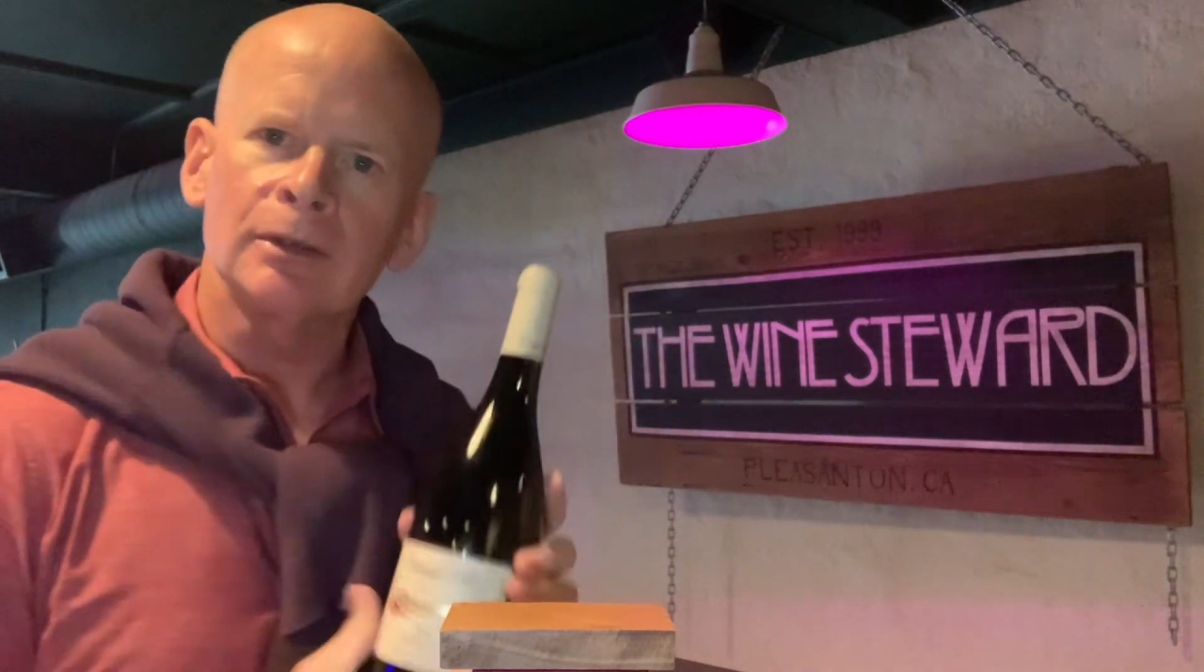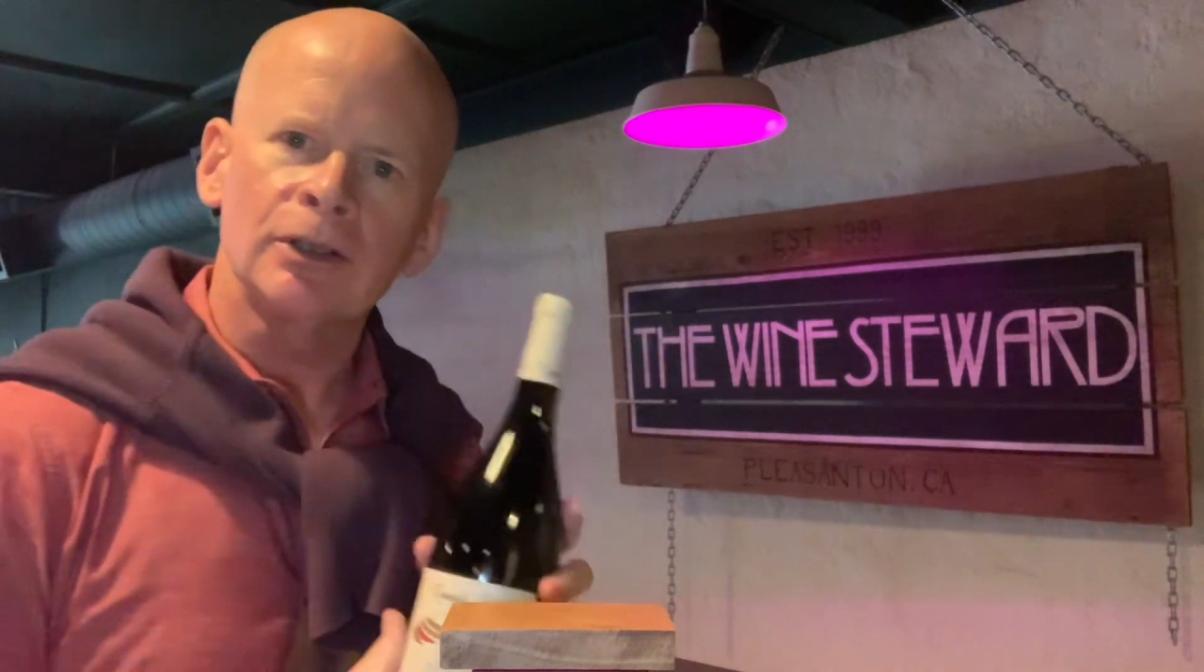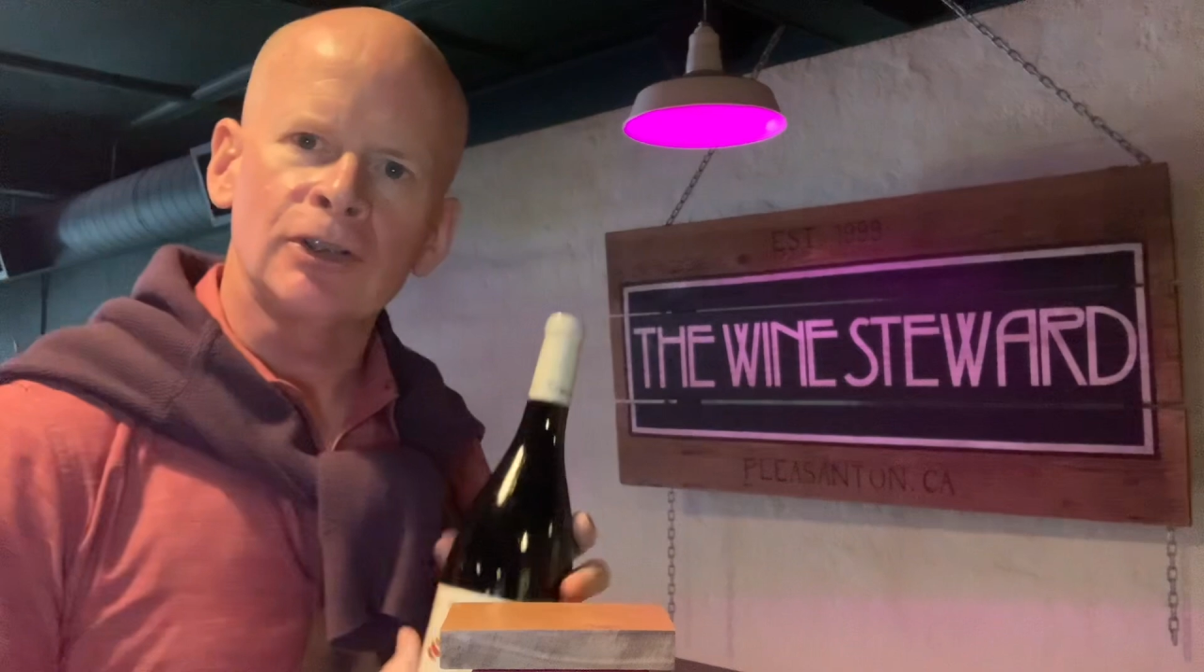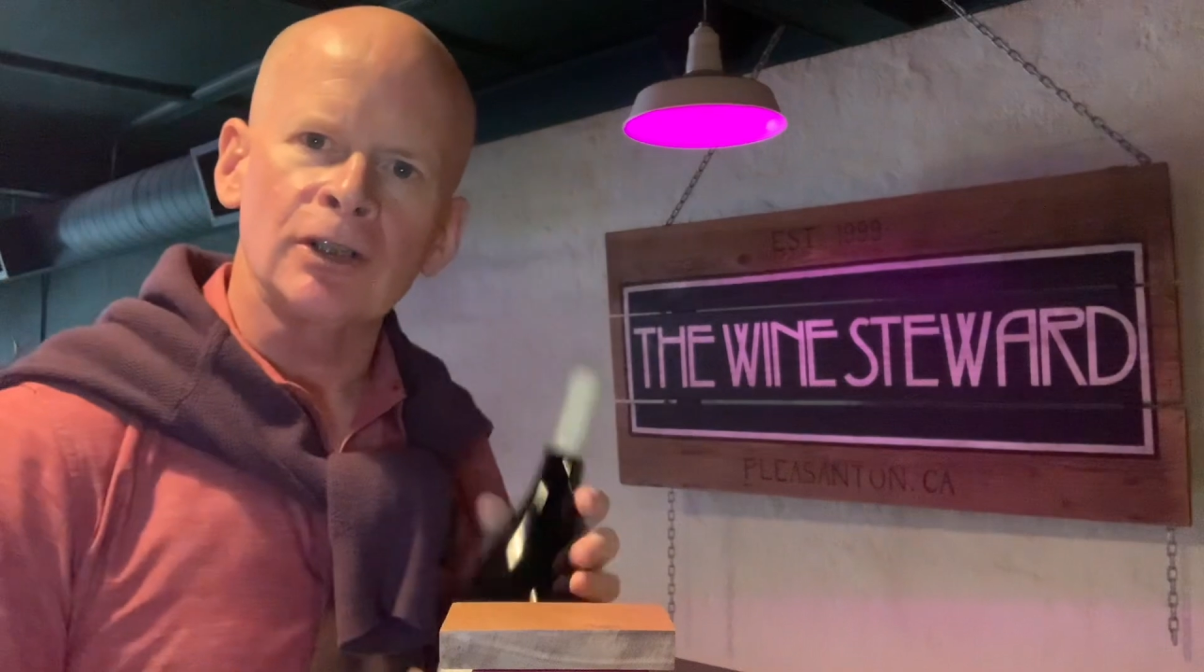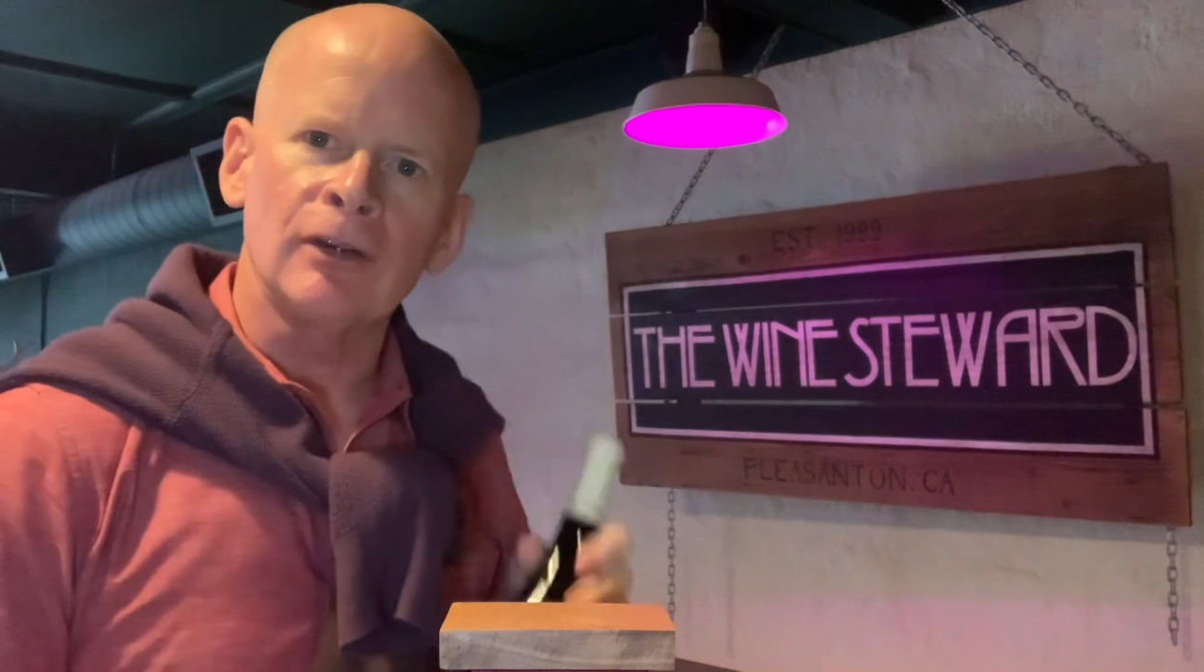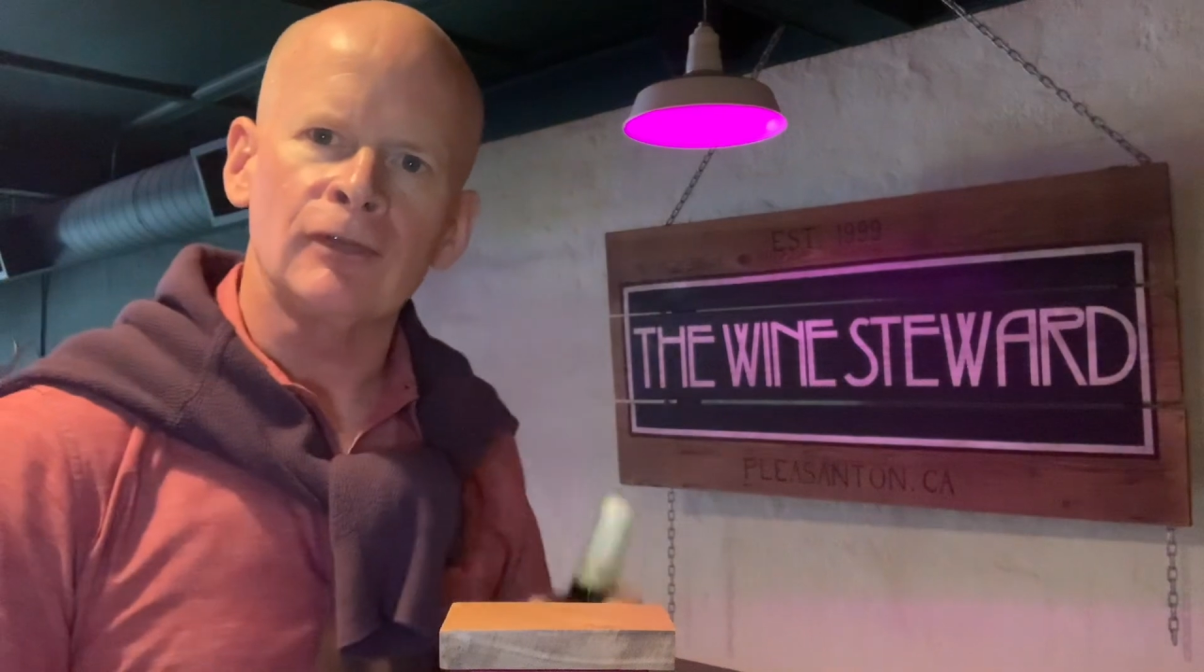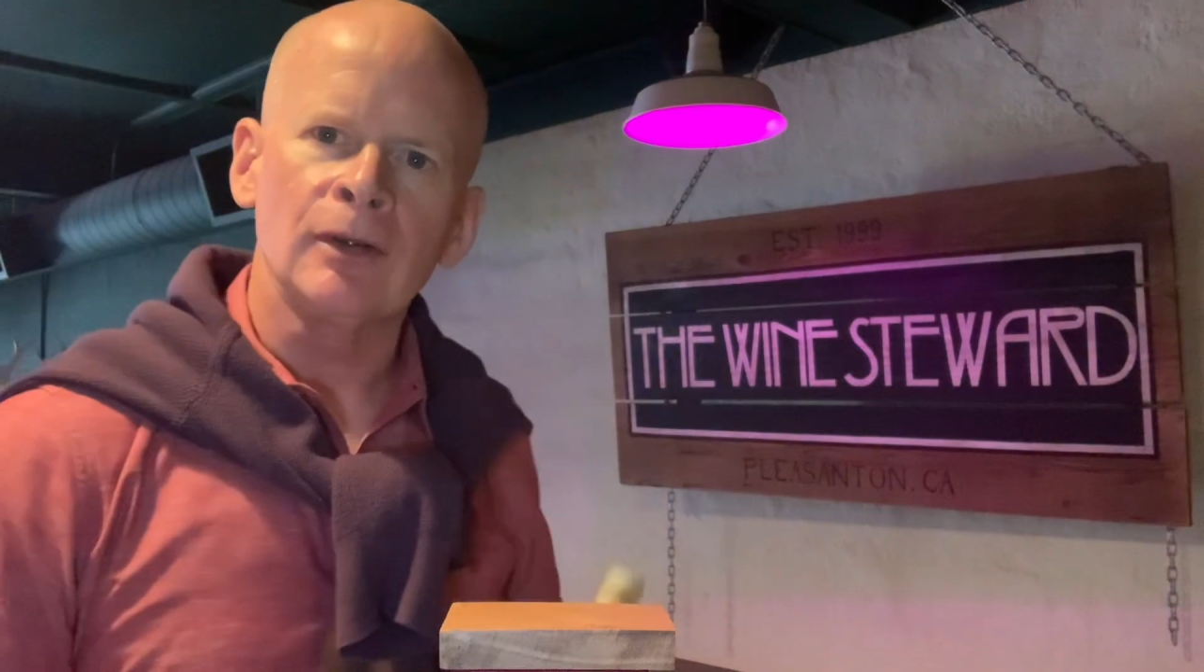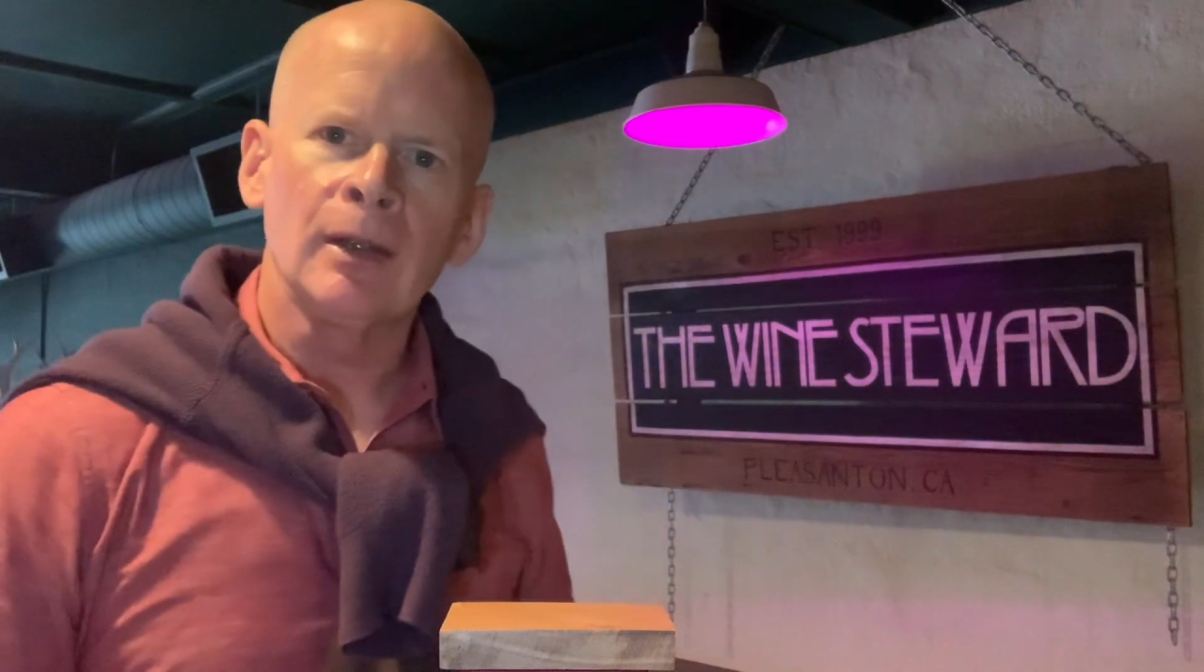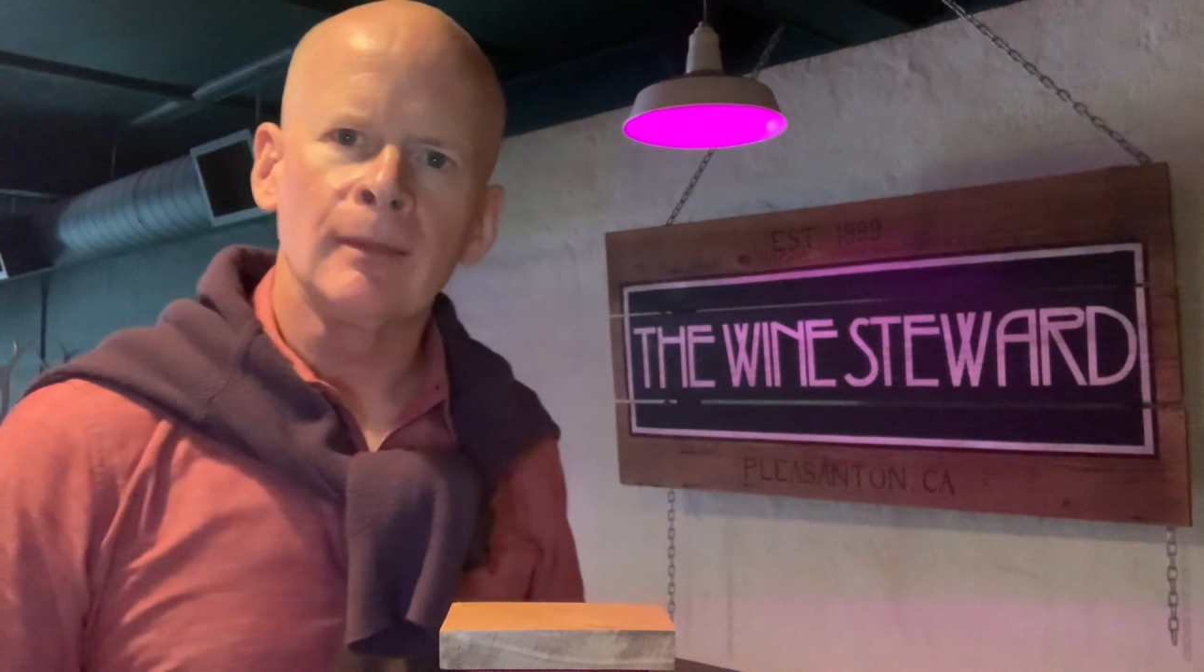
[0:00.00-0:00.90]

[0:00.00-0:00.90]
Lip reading: Good stuff,